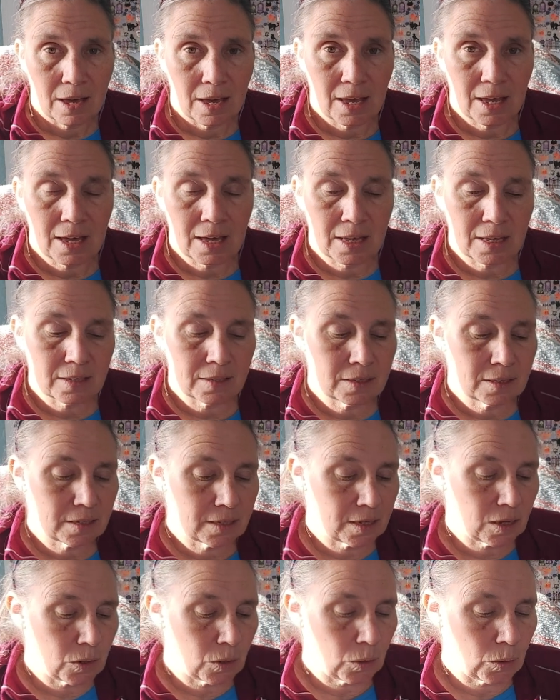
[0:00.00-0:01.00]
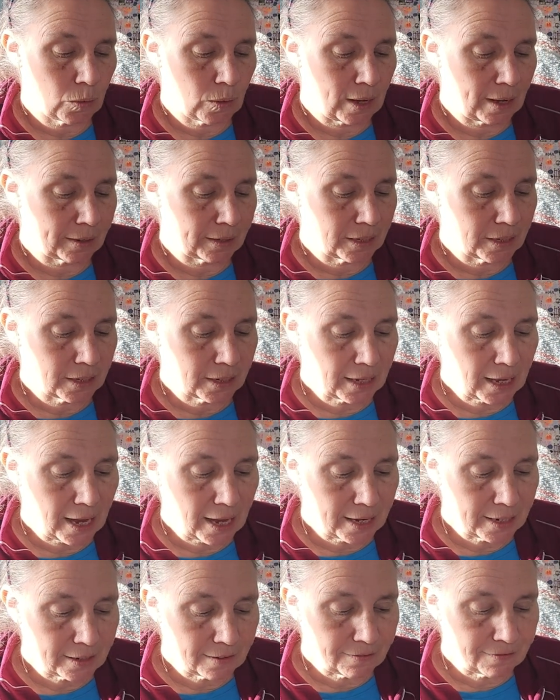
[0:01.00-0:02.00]
And so I'm going to
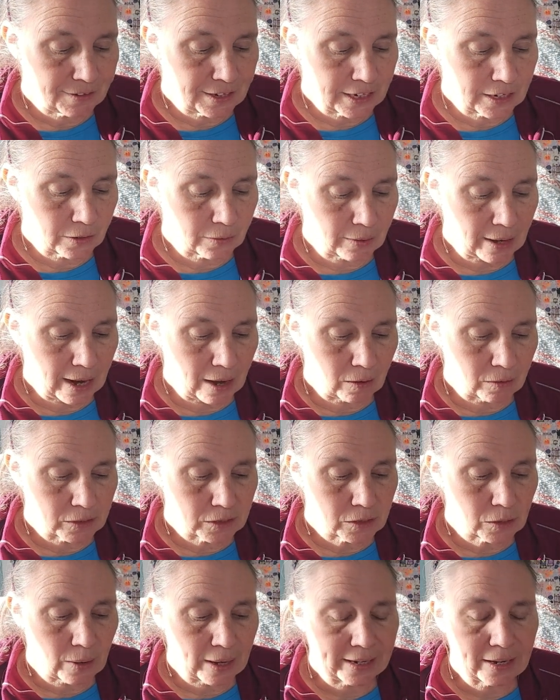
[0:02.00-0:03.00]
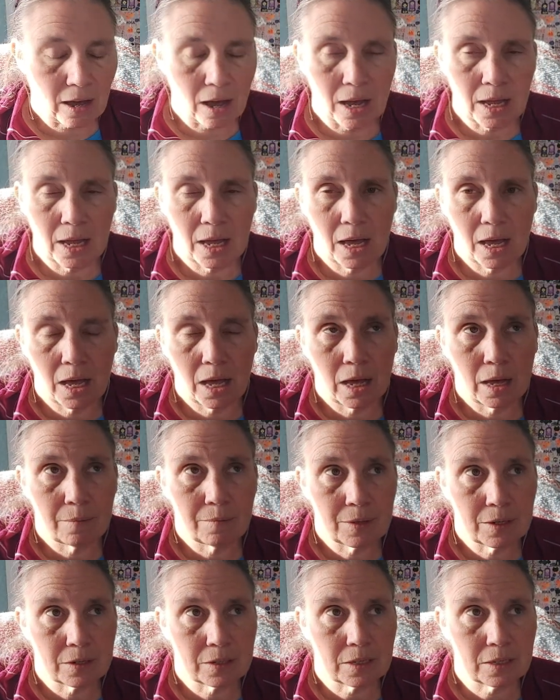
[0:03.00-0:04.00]
kind of figure out, so I got,
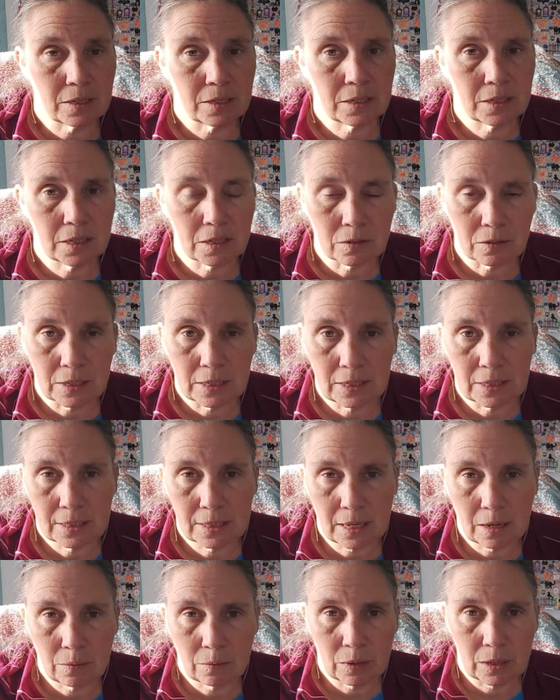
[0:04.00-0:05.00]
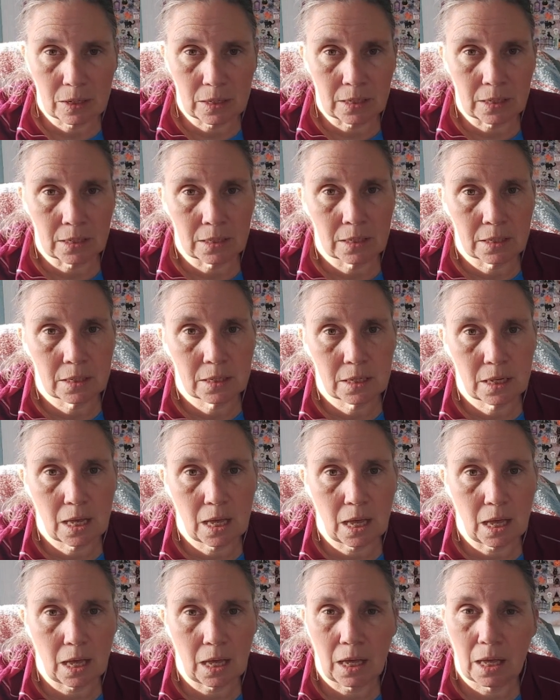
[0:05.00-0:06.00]
there's a series that was
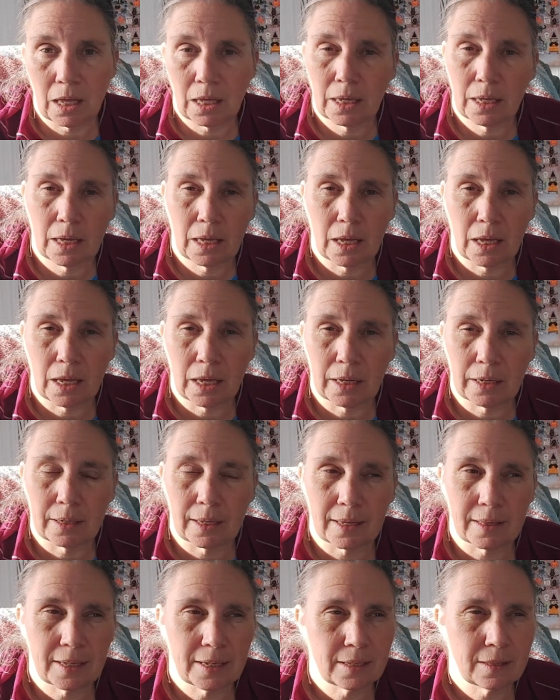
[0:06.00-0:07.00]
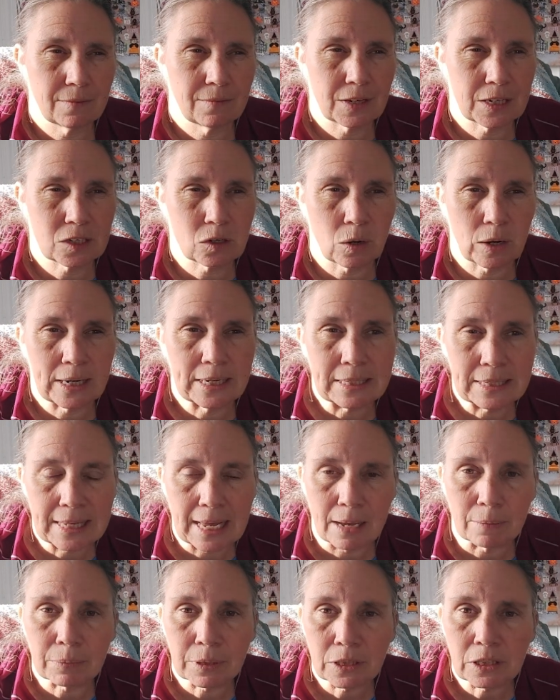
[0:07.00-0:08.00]
on, I think, the Victorian
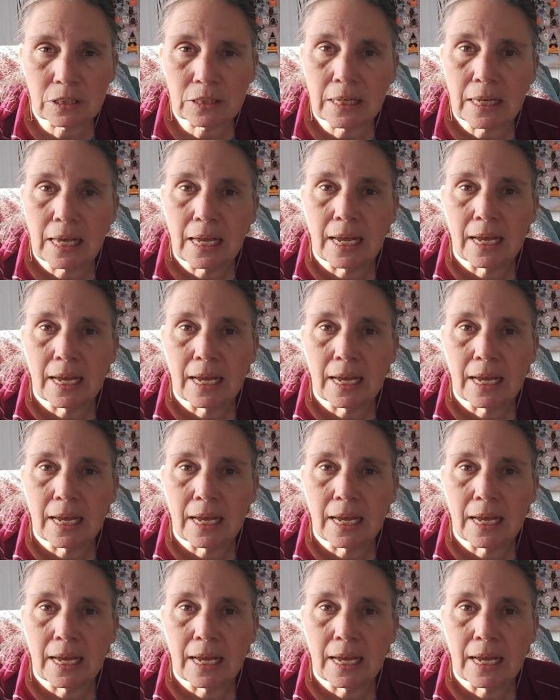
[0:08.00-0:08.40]
Samplers,